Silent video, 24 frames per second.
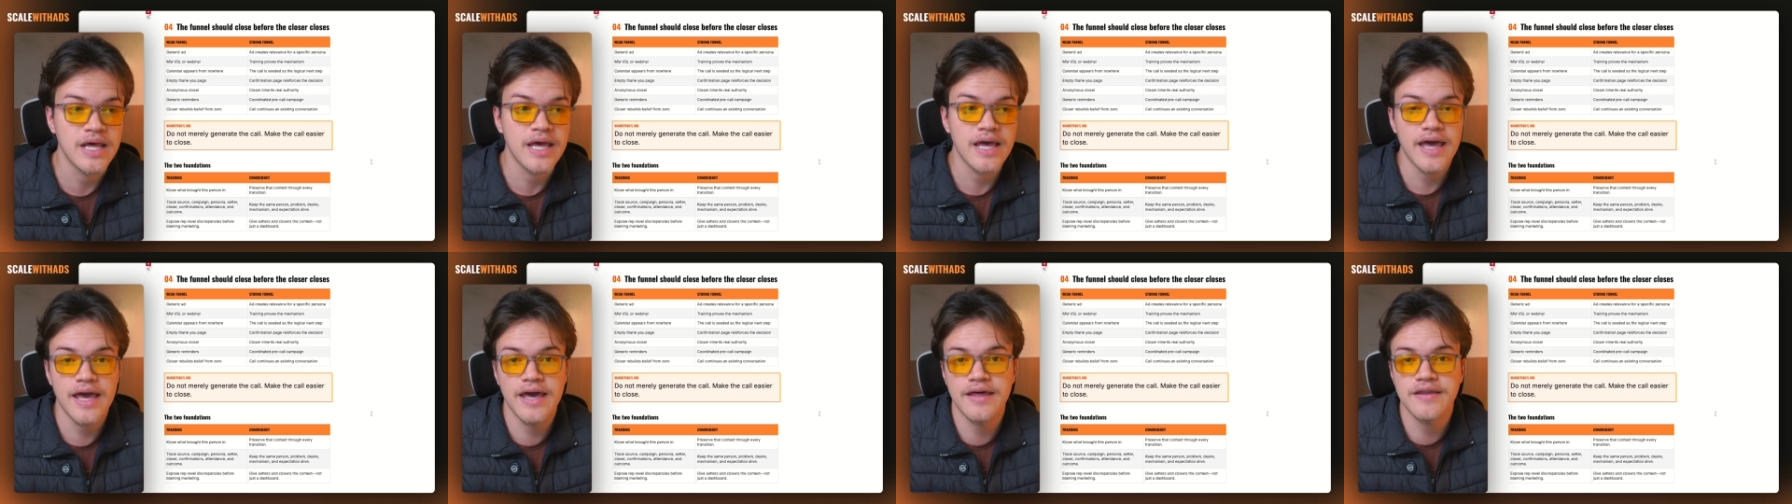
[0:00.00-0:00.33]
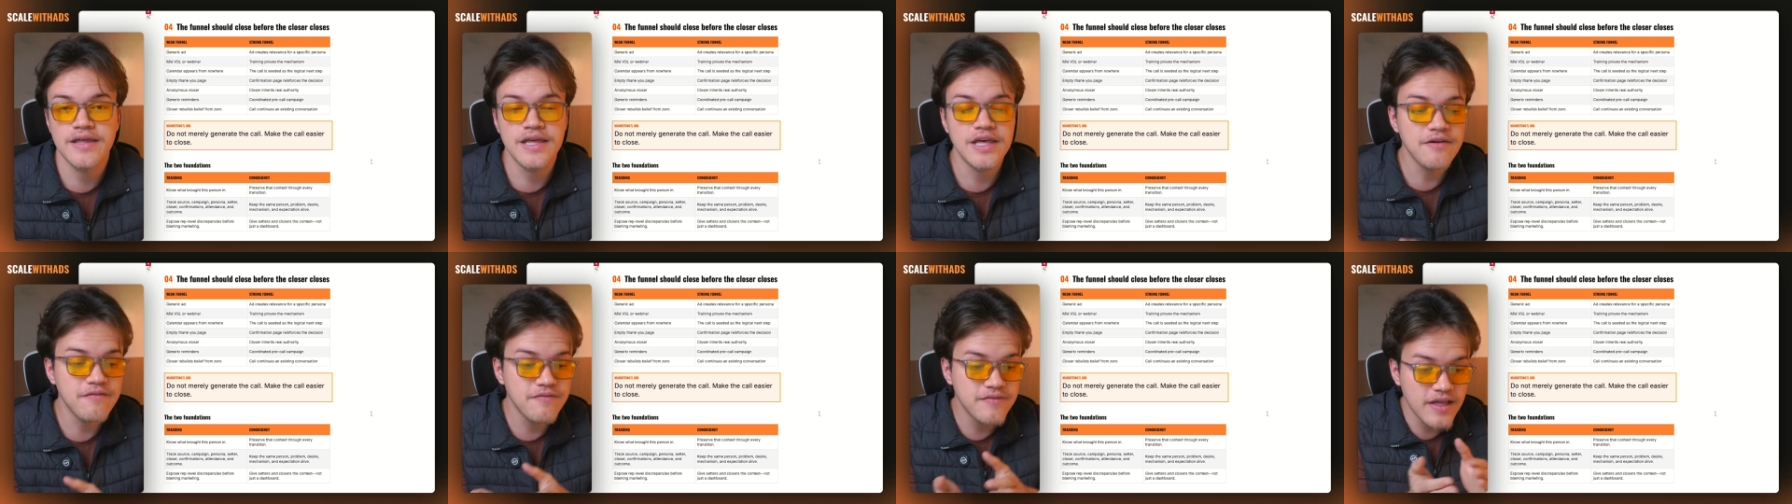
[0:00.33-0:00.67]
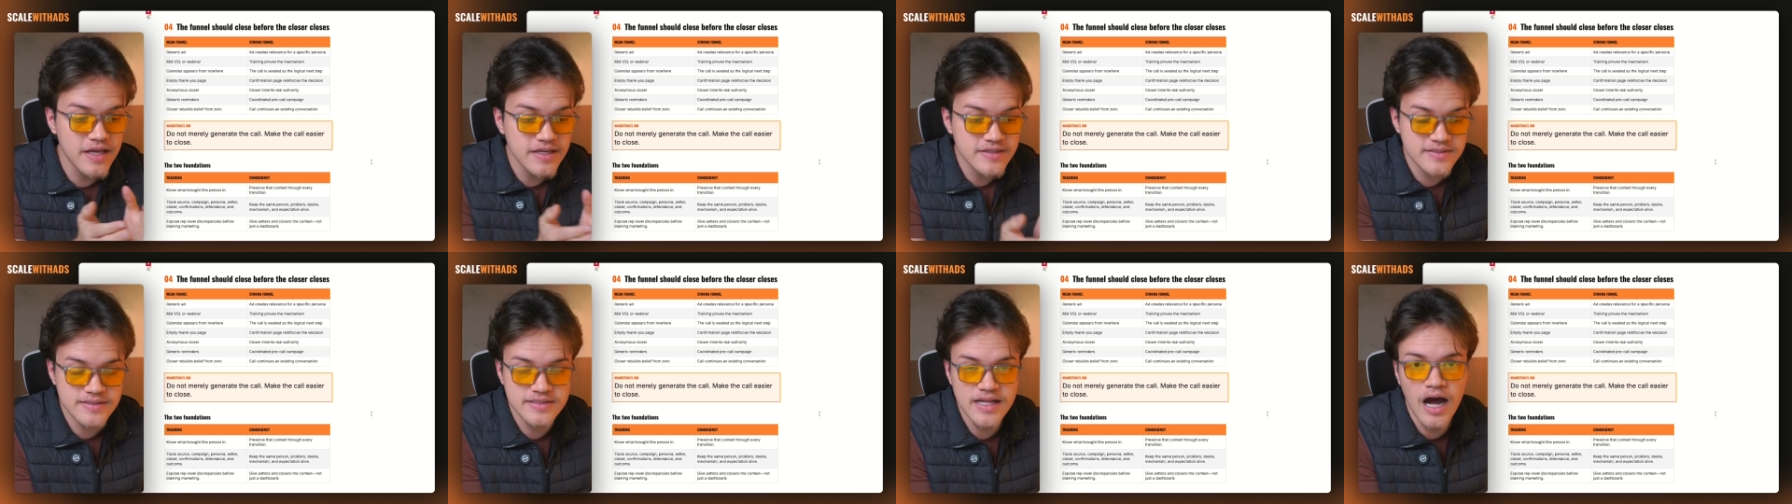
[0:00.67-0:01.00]
And if they
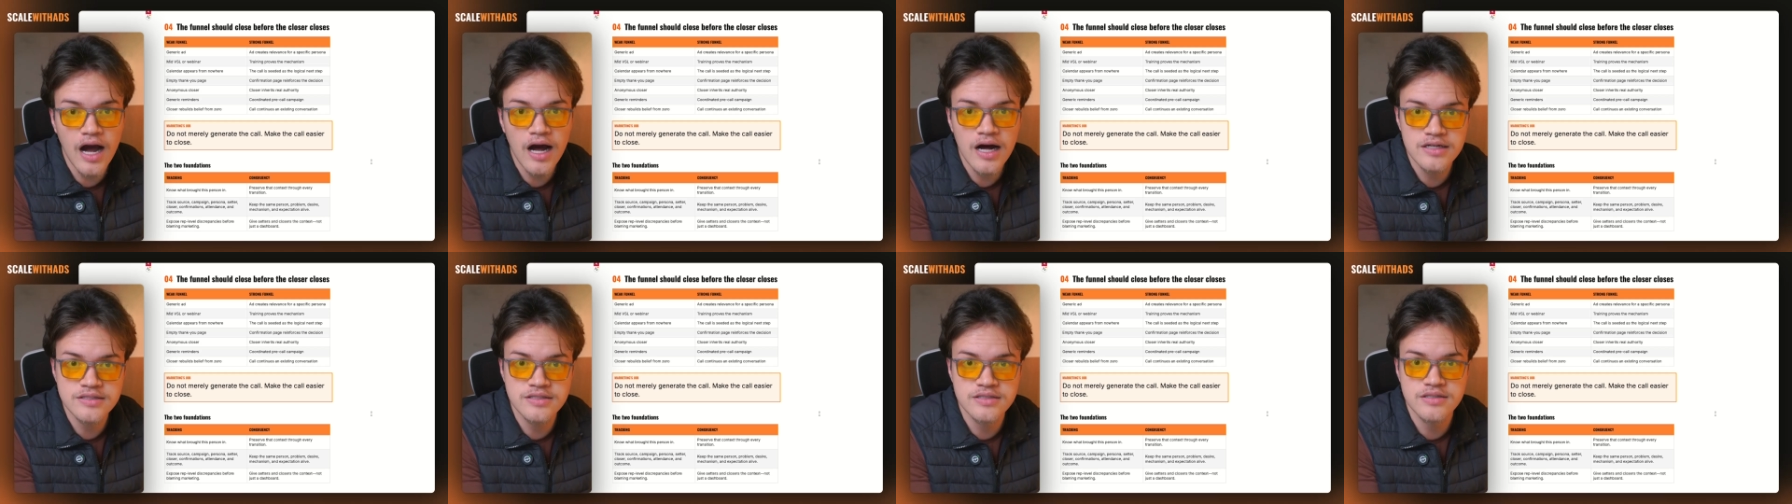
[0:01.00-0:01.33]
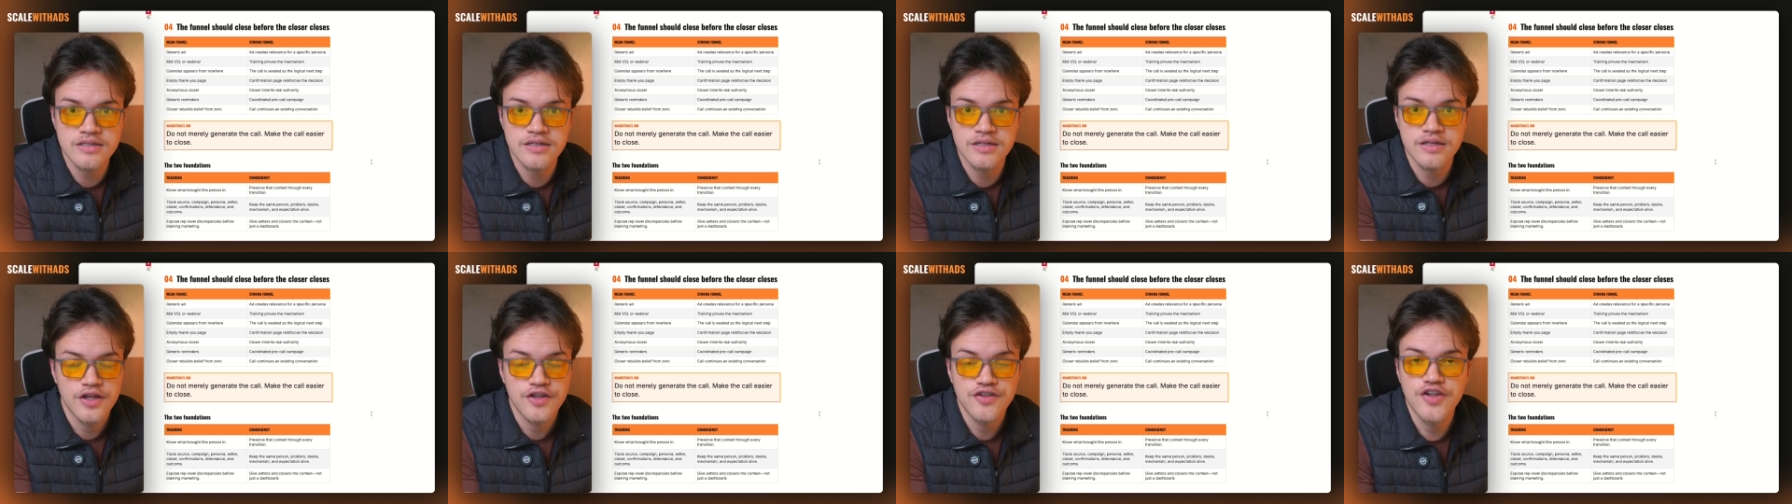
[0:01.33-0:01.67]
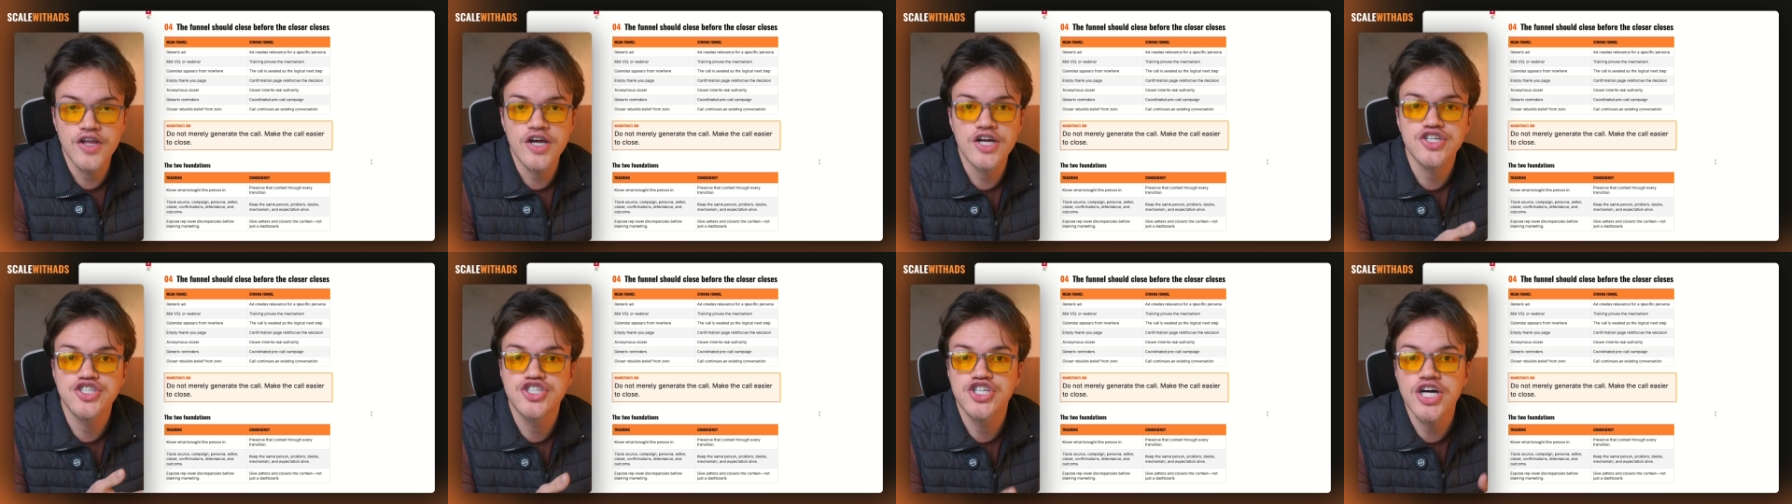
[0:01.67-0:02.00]
start
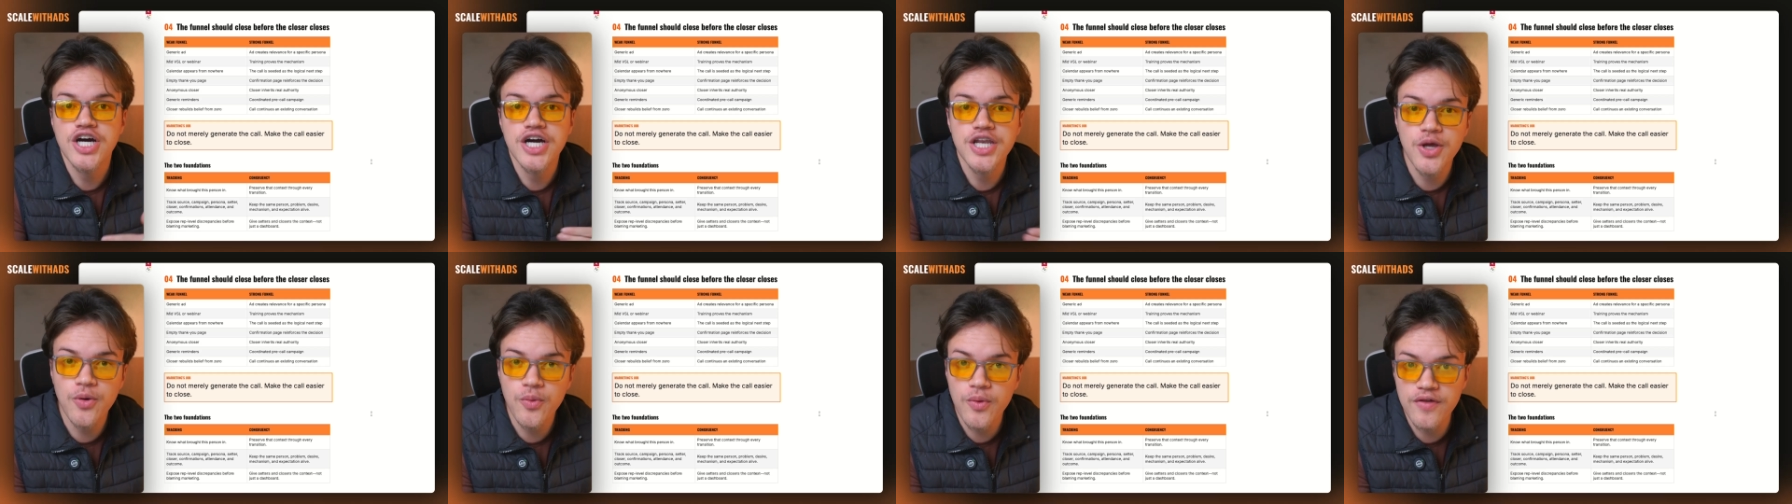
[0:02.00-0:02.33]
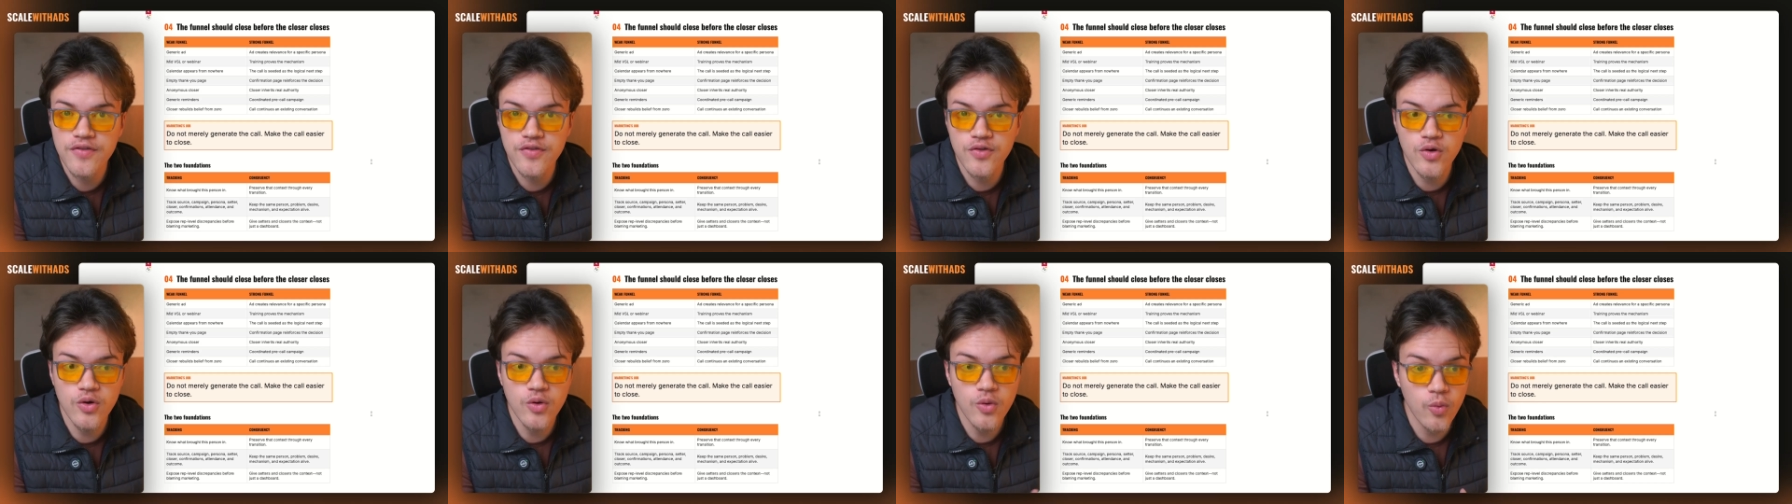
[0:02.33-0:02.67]
their journey with you